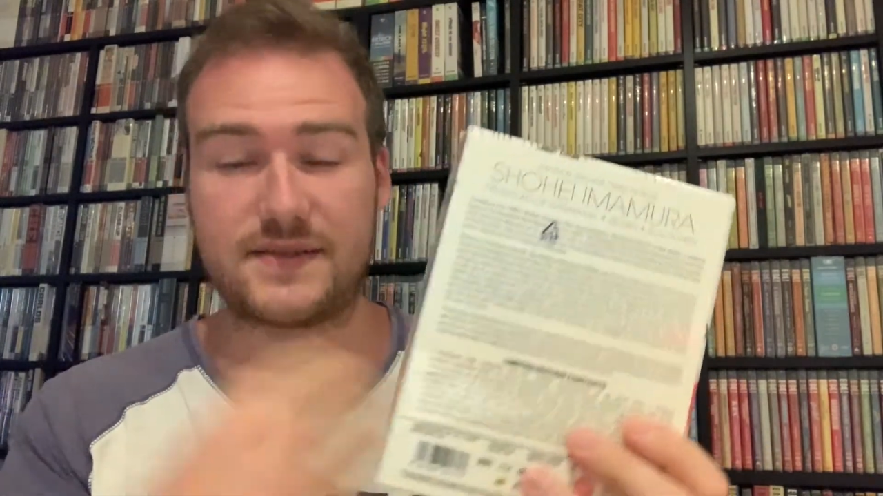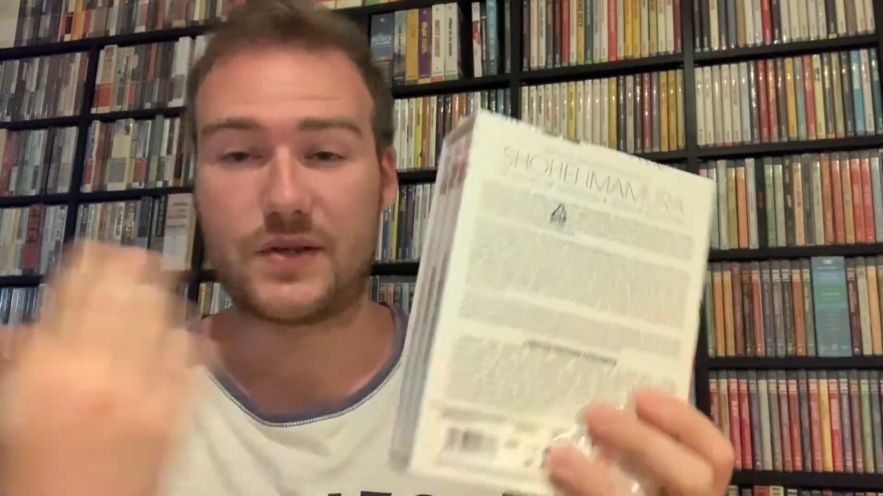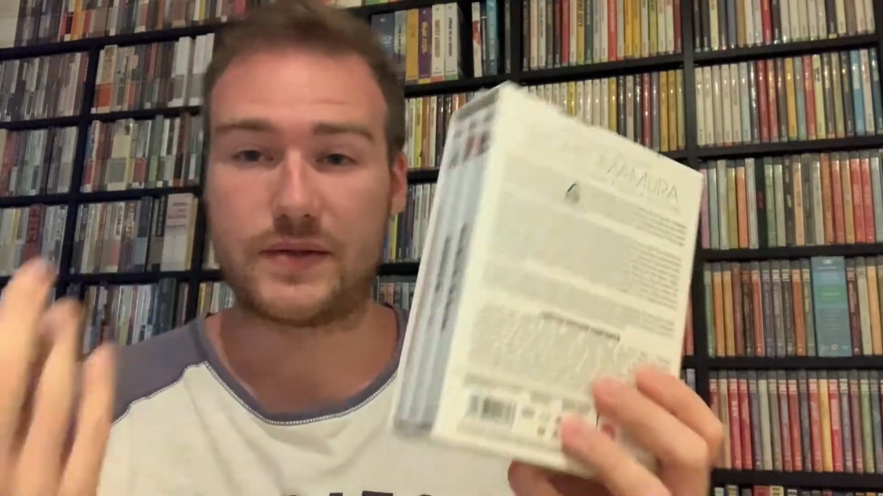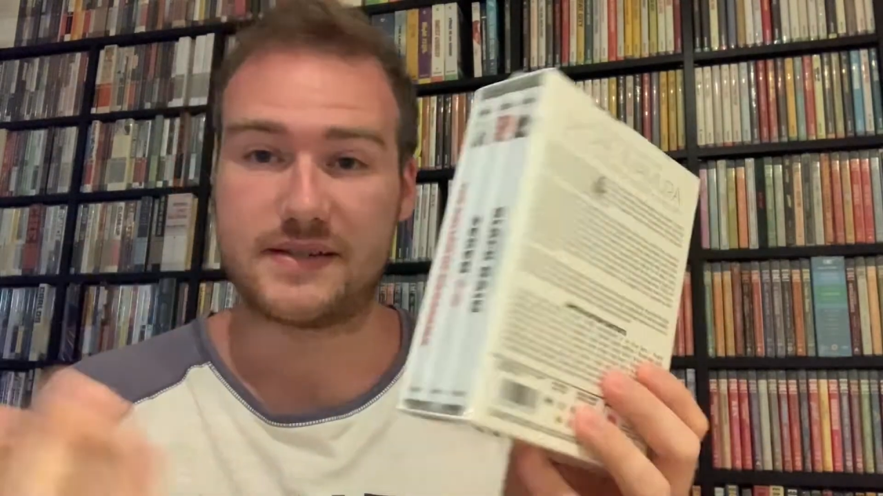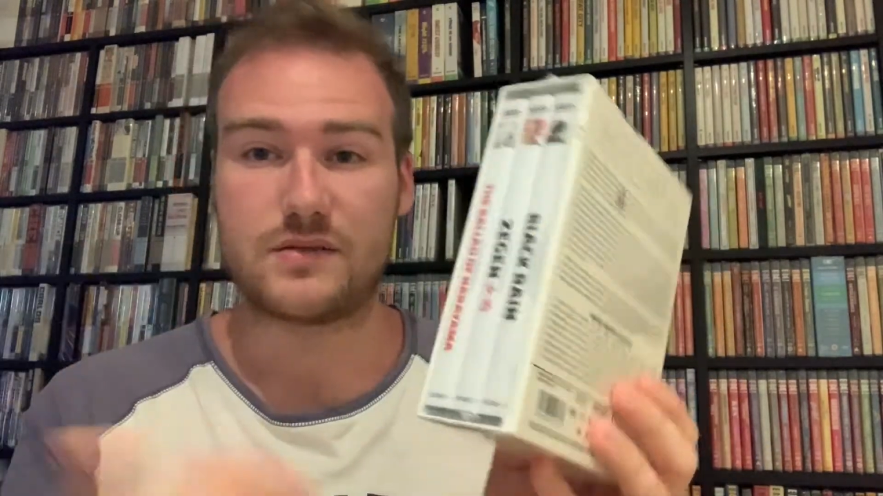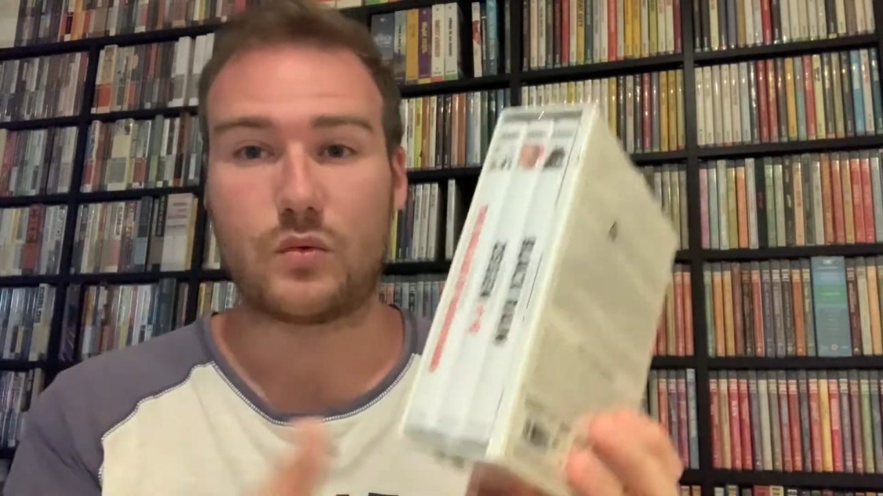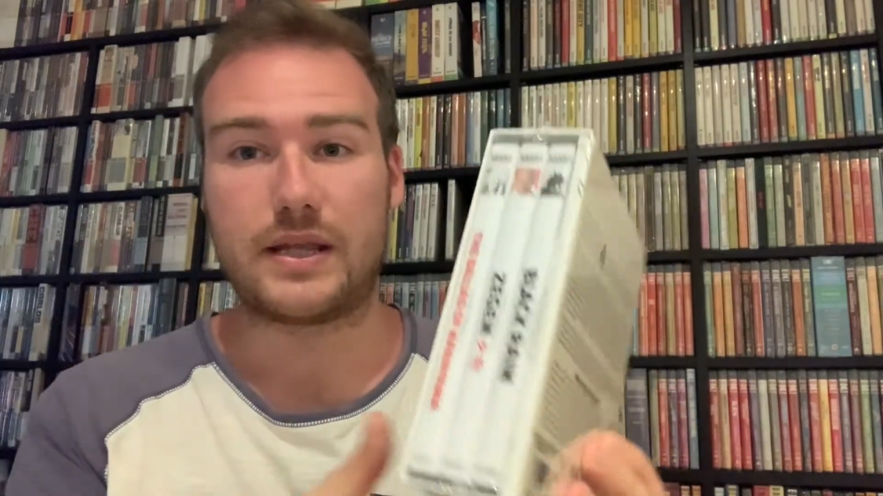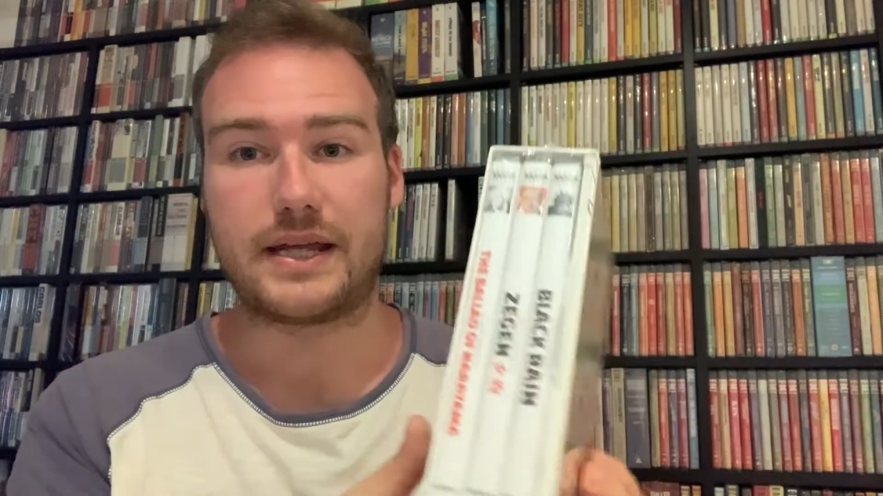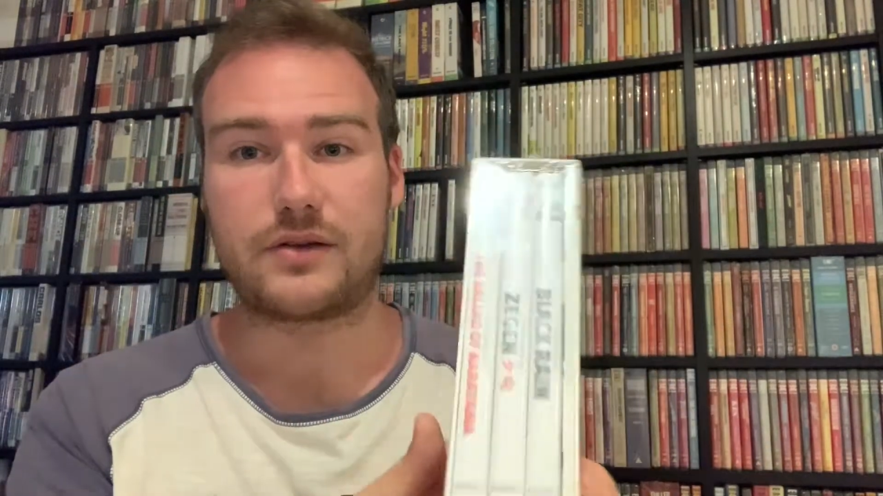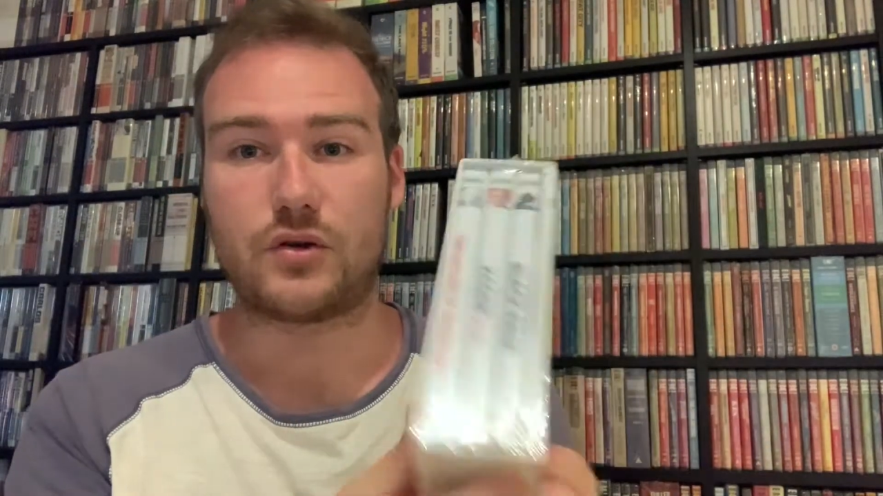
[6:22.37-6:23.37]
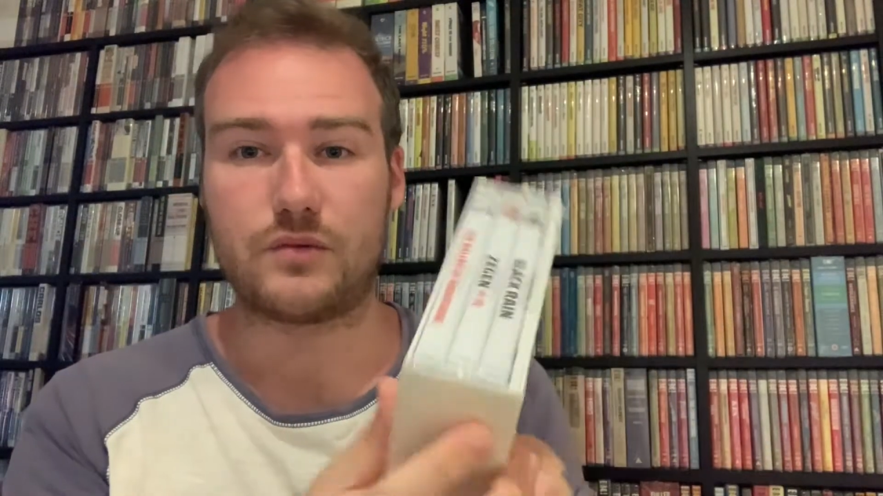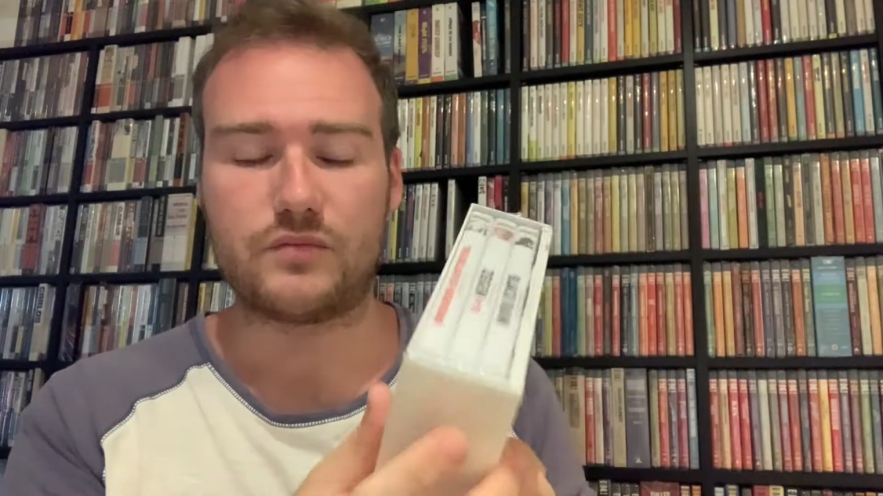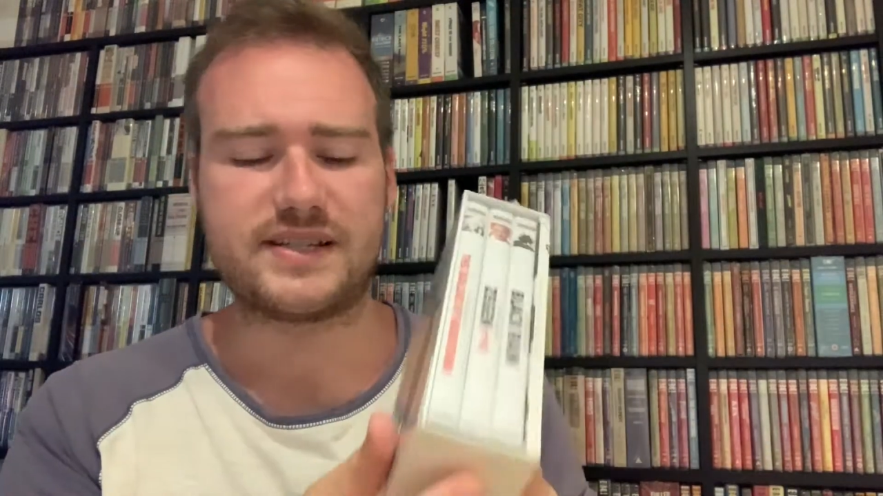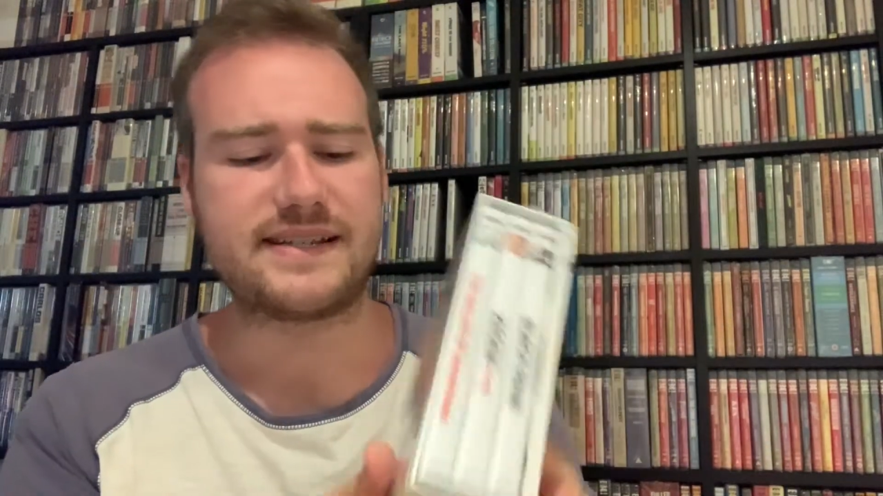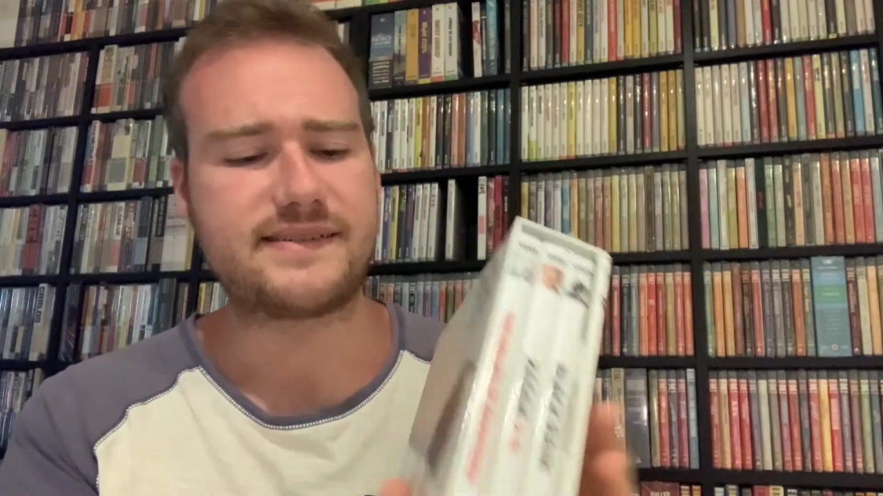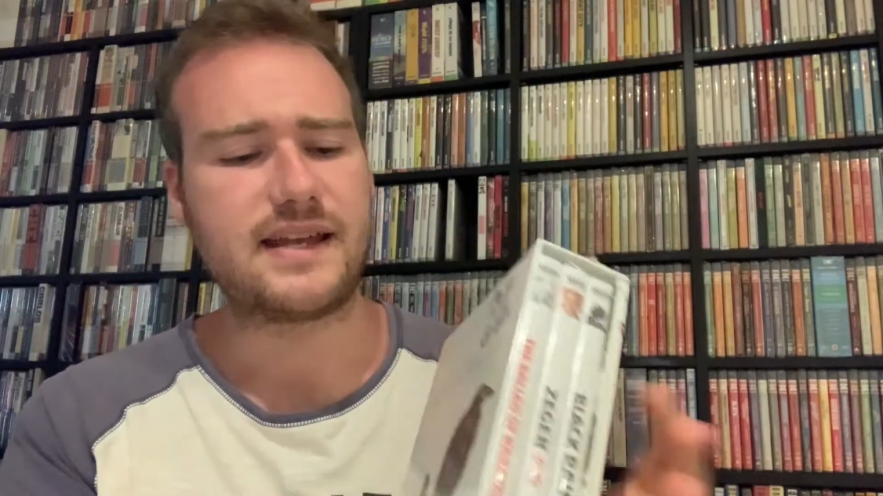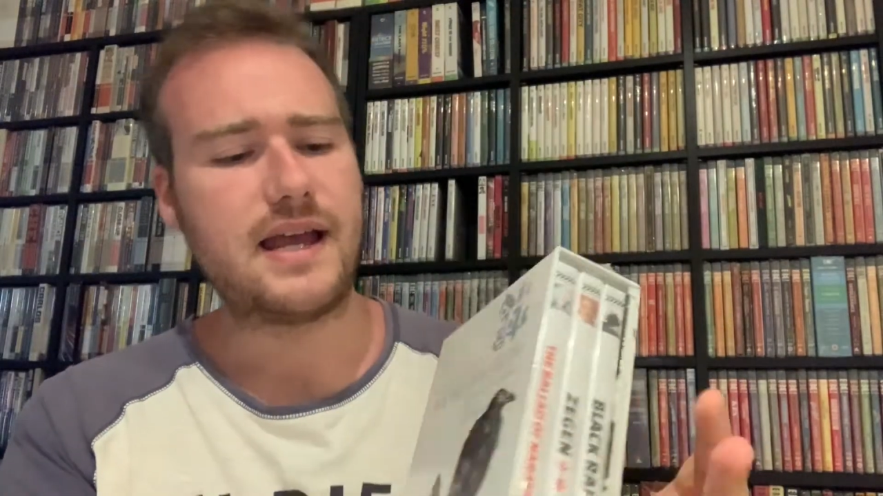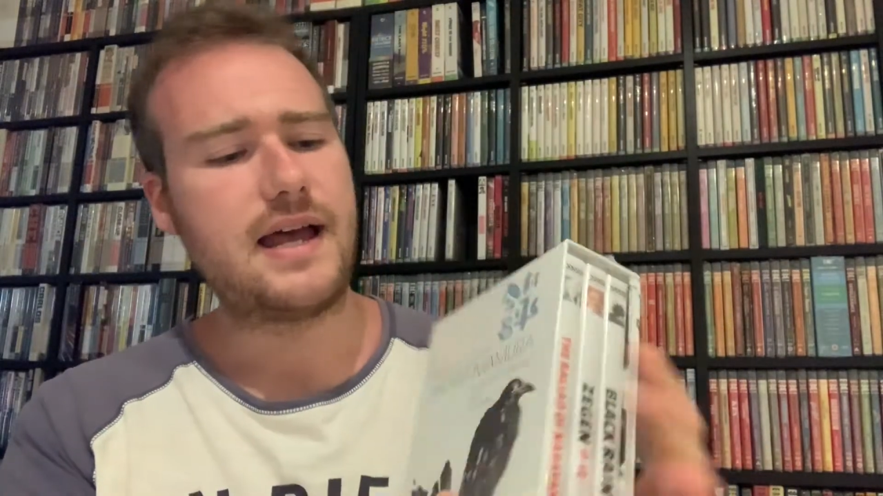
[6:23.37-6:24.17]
so this is one I couldn't resist.